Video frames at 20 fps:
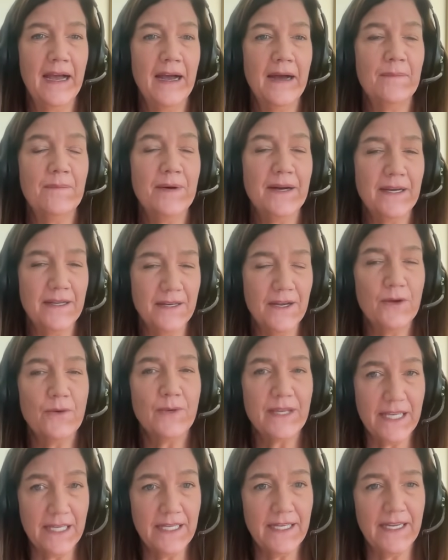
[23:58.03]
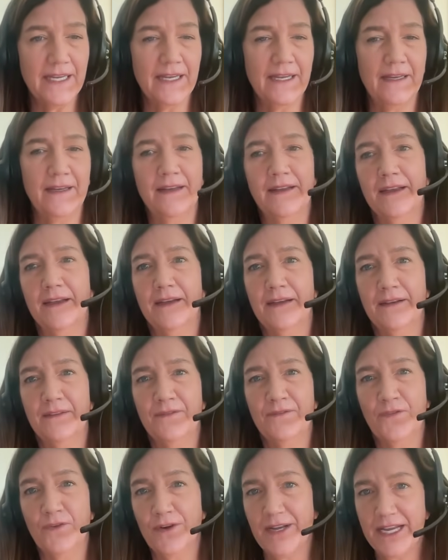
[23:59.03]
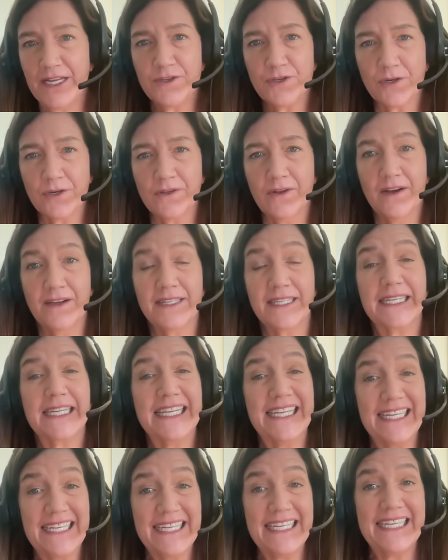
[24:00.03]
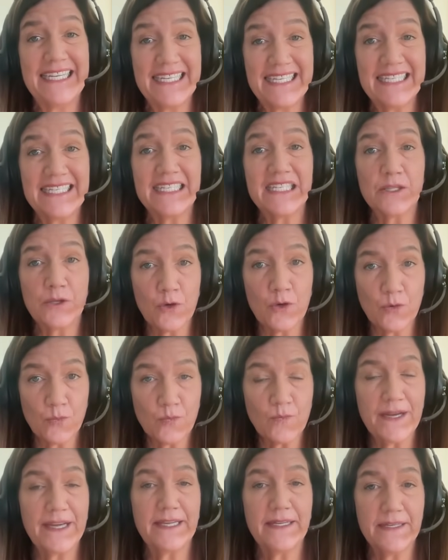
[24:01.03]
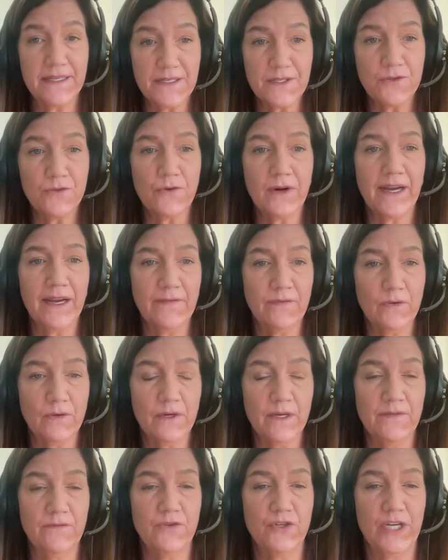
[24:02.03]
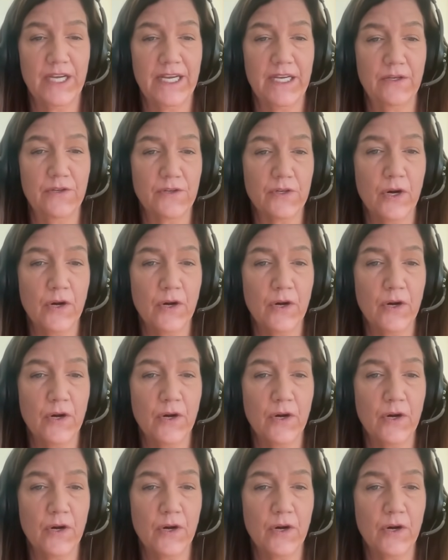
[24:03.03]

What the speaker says: But no kidding, for nature loss, it is the greatest driver of change.